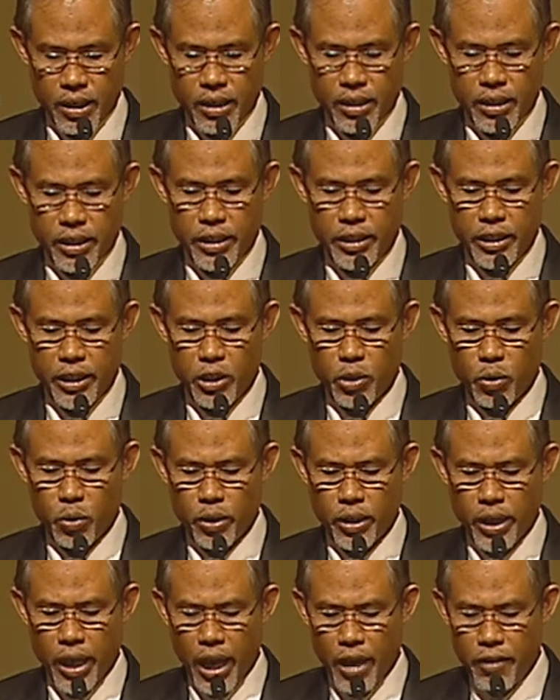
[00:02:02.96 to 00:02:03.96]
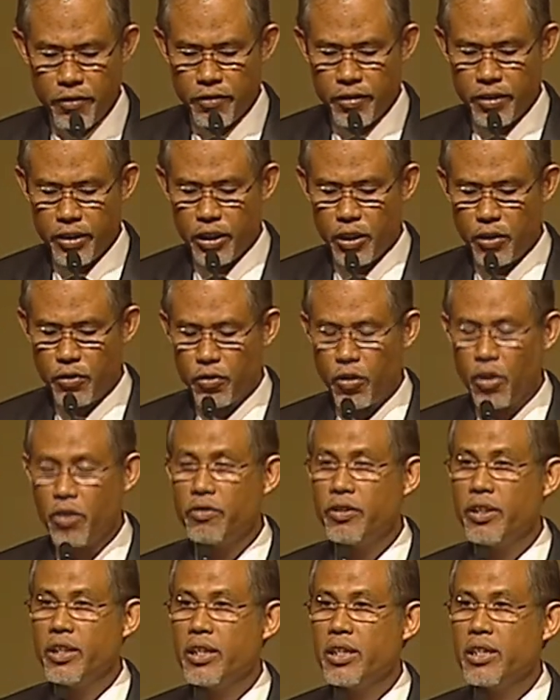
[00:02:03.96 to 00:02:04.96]
leading to an
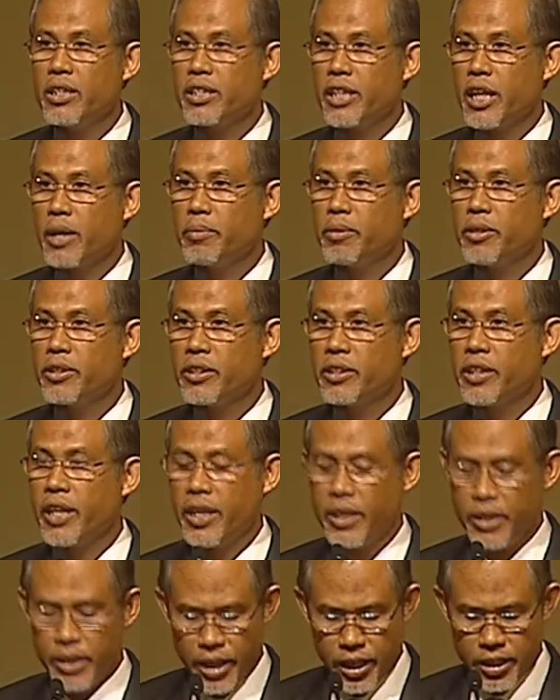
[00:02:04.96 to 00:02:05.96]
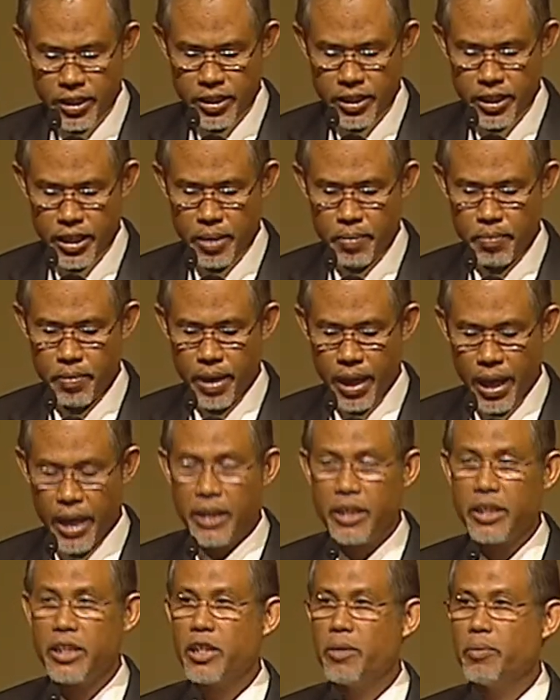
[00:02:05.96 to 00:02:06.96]
ever-evolving cyber threat landscape
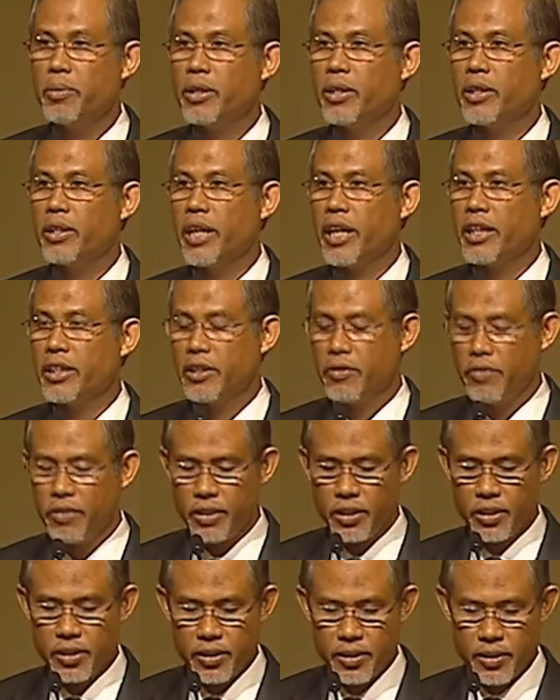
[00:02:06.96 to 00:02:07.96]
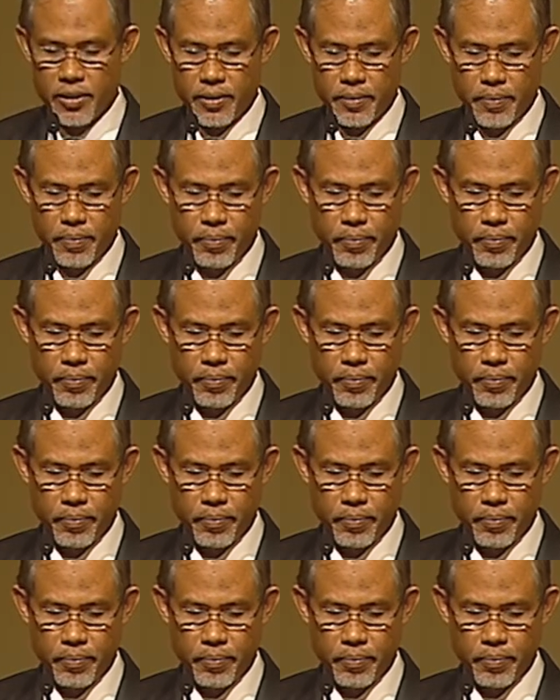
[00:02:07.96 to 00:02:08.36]
and criminal activities.